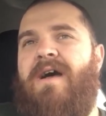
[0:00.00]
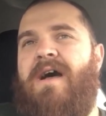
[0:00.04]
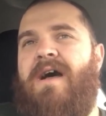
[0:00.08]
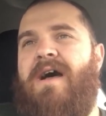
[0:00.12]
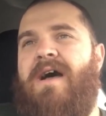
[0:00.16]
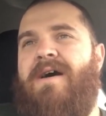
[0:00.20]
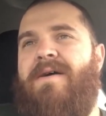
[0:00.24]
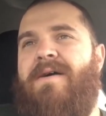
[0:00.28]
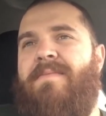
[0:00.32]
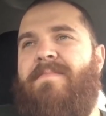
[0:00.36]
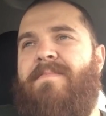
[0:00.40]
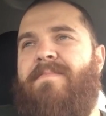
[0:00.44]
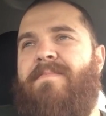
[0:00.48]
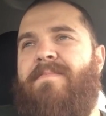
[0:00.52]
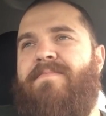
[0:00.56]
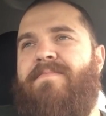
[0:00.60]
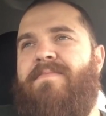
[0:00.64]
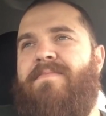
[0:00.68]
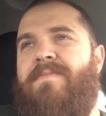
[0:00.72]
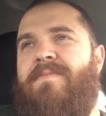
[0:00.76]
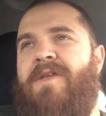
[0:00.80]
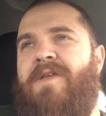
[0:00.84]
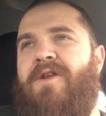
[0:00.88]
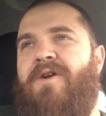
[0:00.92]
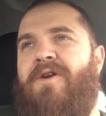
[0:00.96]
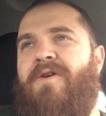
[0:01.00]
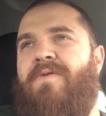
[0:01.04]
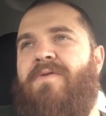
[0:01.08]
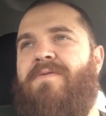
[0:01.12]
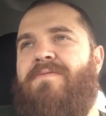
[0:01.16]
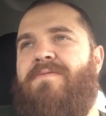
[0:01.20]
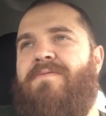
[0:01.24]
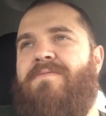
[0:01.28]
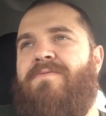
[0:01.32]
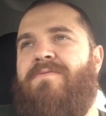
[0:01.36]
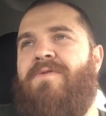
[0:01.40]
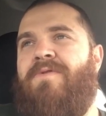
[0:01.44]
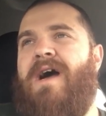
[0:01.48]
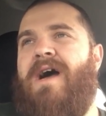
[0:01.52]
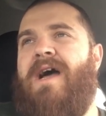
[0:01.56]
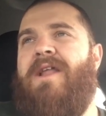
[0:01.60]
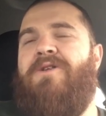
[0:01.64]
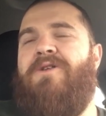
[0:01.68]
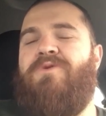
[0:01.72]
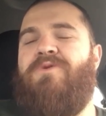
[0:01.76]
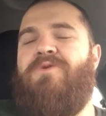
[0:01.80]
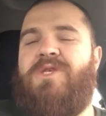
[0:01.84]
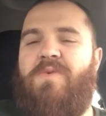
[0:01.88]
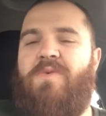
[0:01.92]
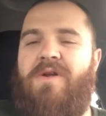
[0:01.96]

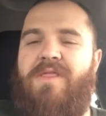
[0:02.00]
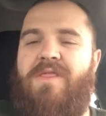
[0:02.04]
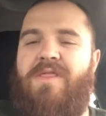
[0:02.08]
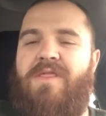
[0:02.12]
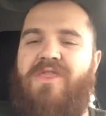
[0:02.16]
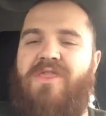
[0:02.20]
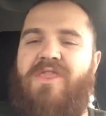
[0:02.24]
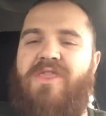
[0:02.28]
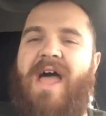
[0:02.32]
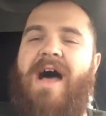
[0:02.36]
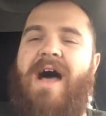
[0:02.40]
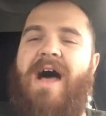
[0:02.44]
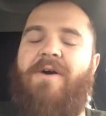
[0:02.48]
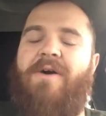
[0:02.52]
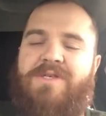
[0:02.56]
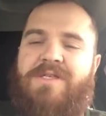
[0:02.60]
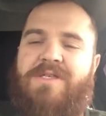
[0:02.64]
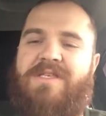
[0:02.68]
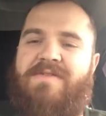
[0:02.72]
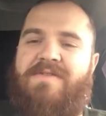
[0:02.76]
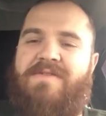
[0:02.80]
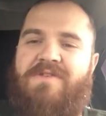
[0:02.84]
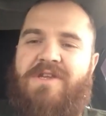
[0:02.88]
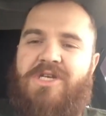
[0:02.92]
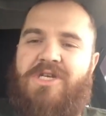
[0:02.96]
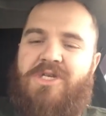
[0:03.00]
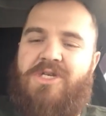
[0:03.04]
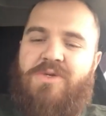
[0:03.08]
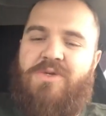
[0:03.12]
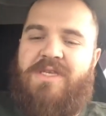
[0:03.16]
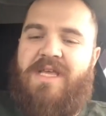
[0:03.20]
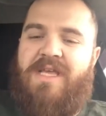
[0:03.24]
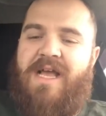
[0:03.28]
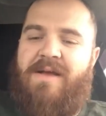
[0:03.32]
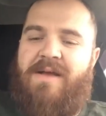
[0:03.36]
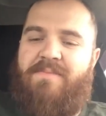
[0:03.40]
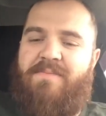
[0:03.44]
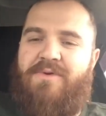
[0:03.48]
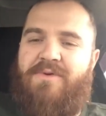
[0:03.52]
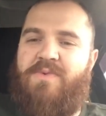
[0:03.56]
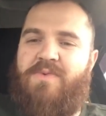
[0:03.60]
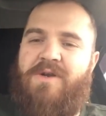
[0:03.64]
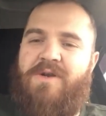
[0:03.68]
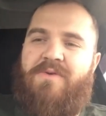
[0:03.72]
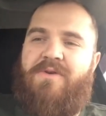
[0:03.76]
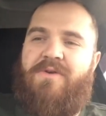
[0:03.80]
Ryan uses the word thousands of tissue samples.